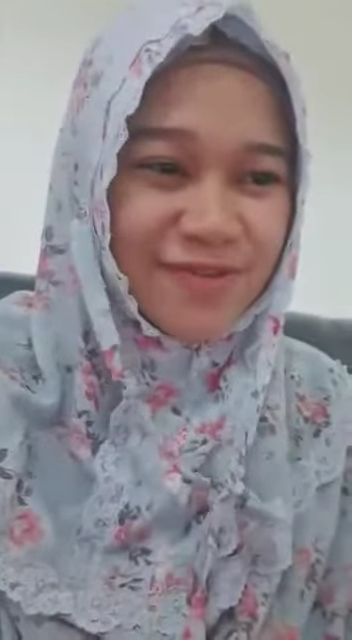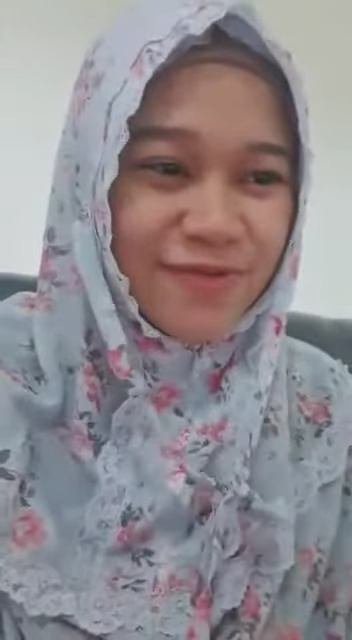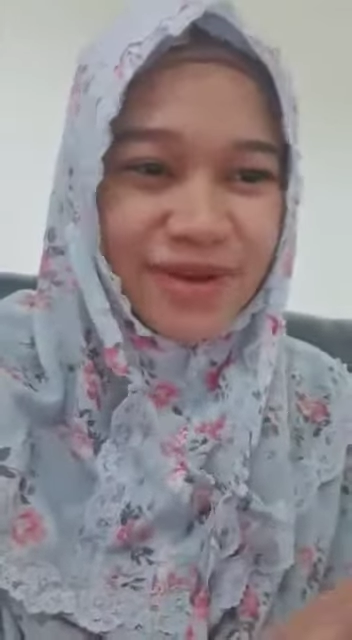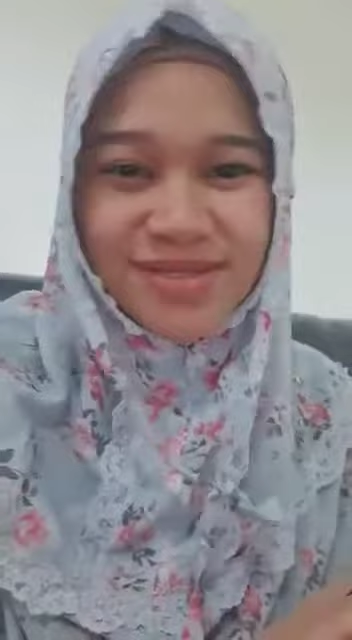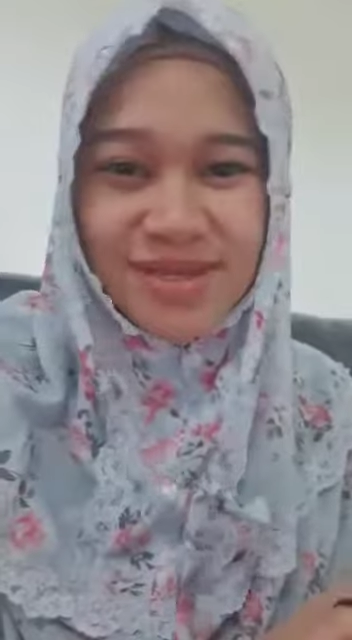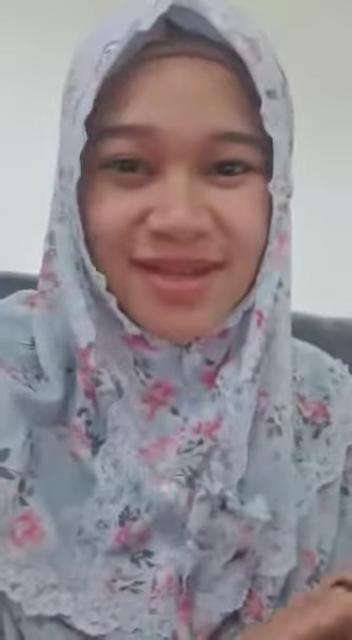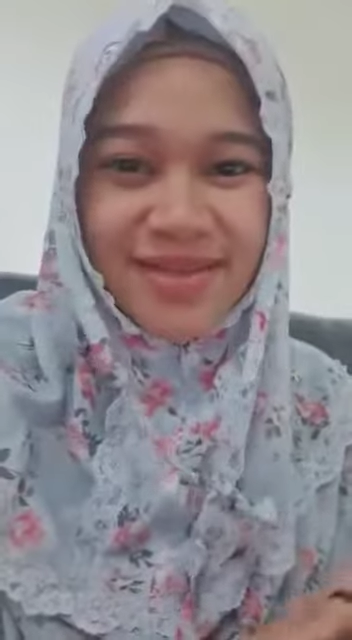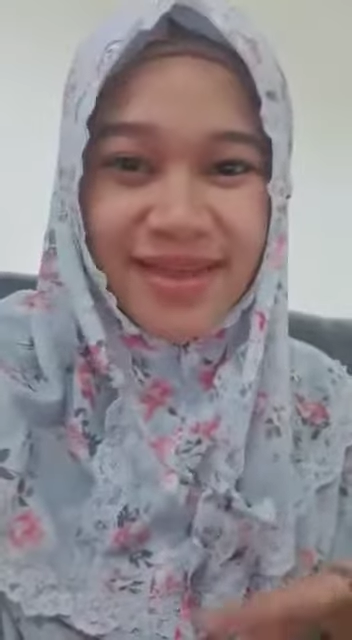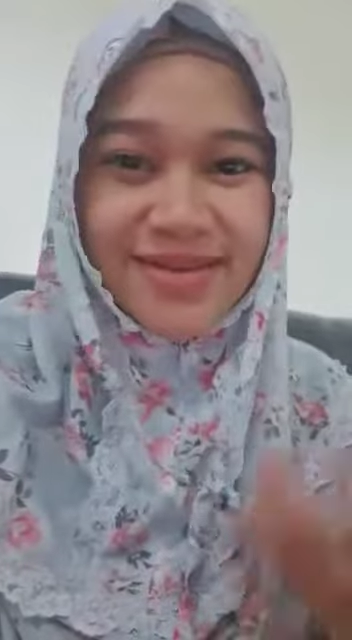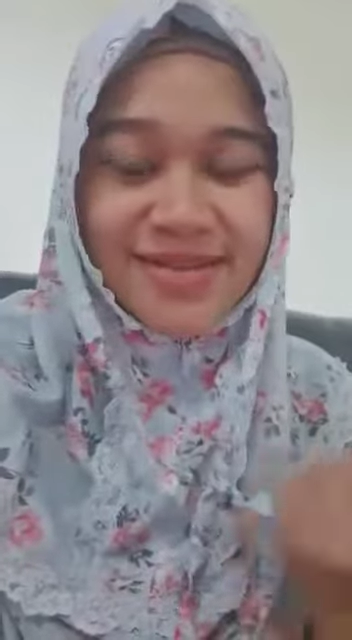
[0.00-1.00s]
fatal
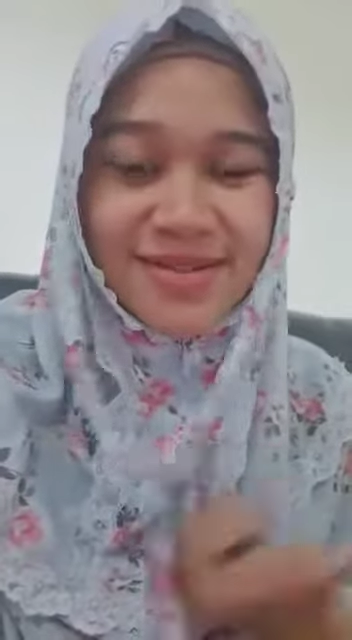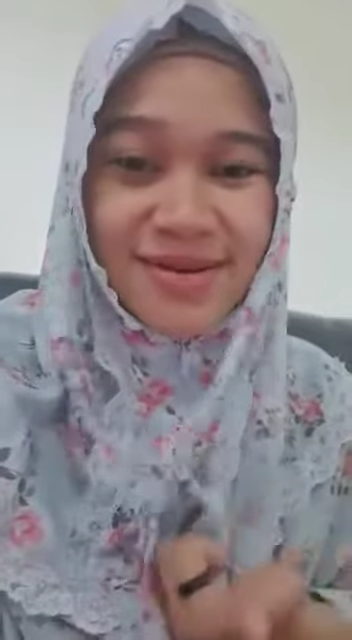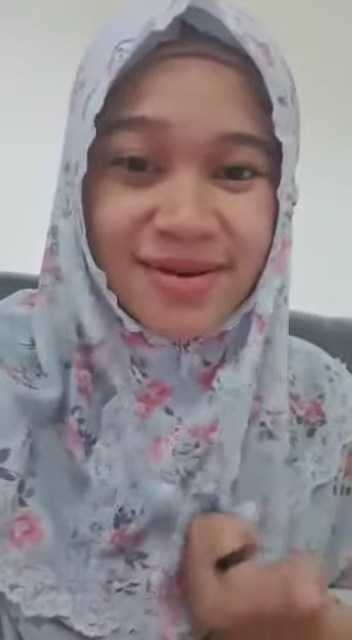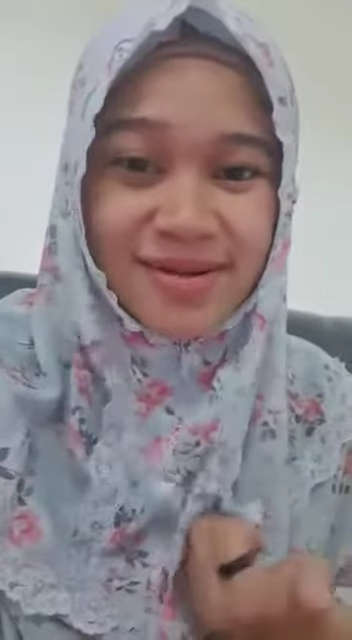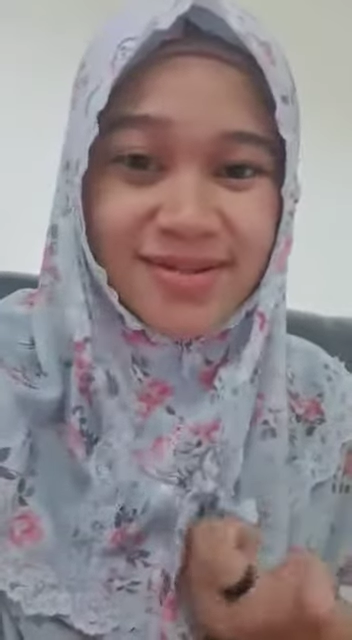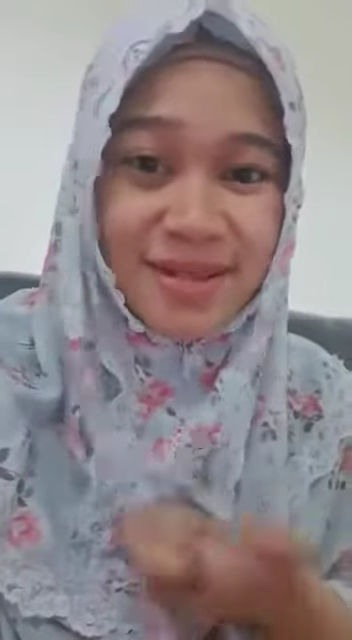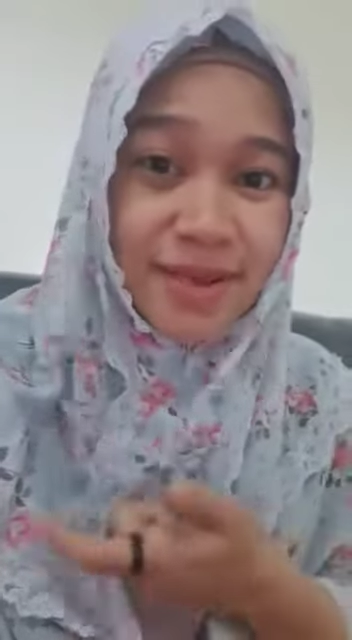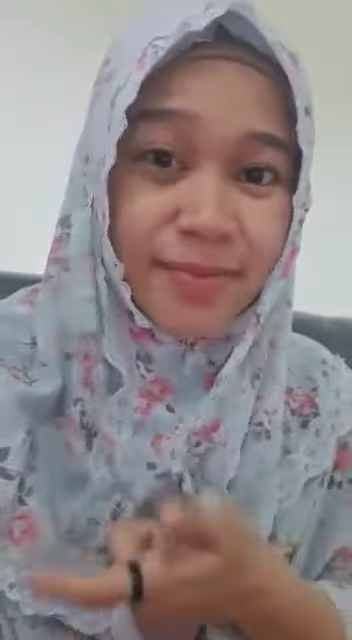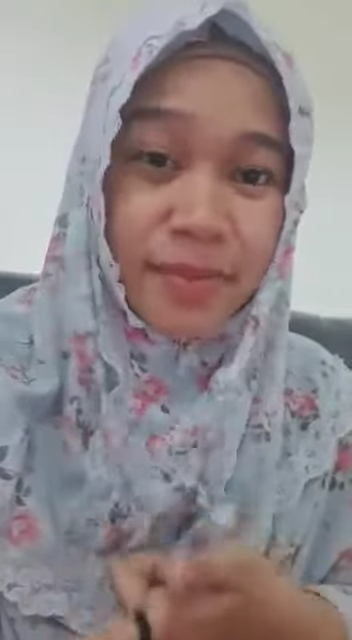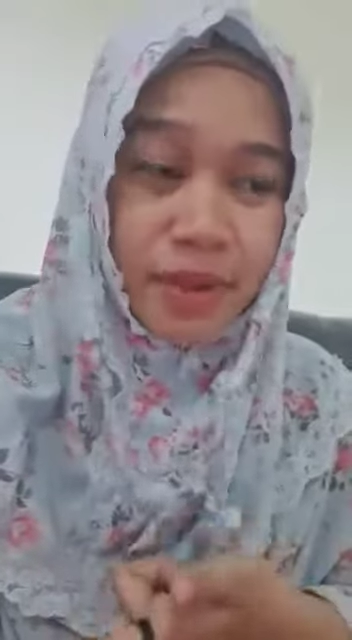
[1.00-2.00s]
than SARS
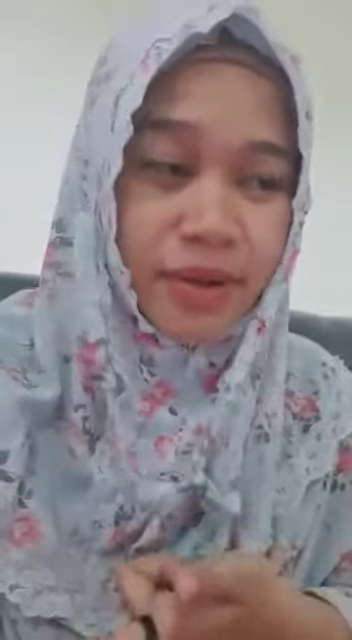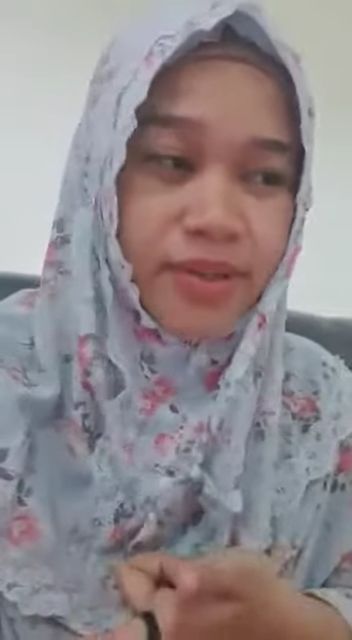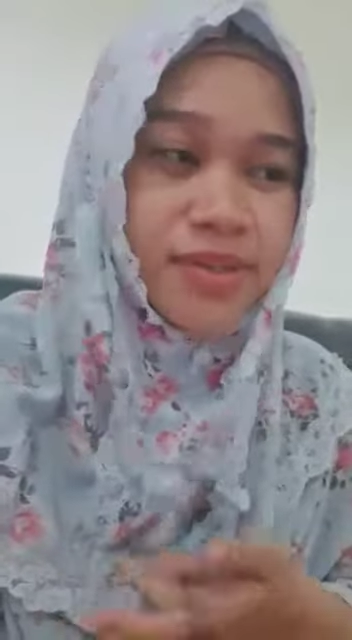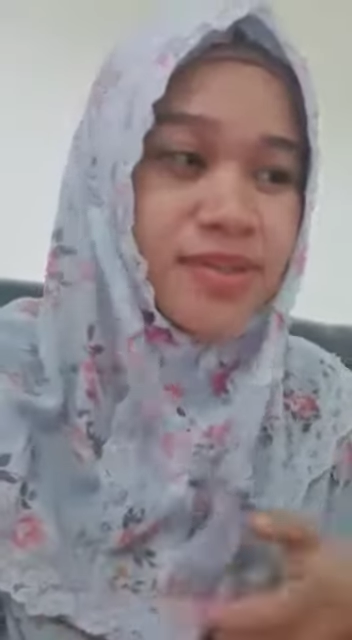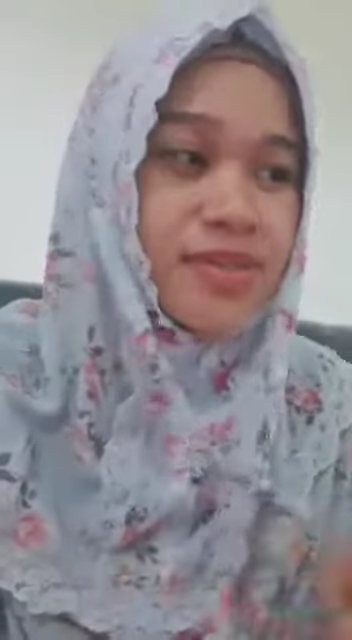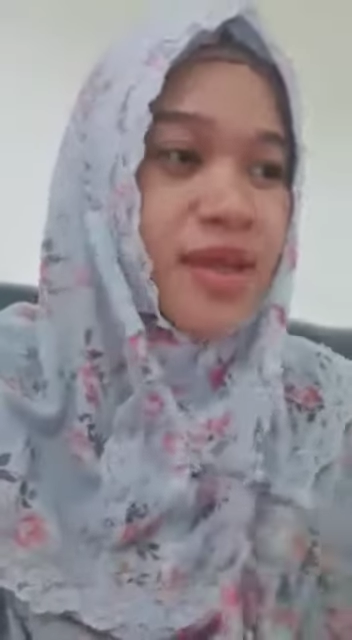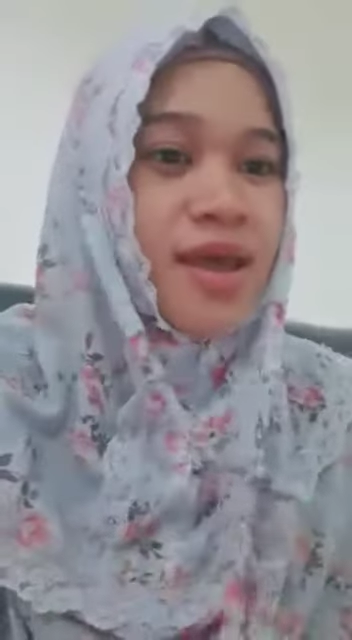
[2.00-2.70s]
and MERS,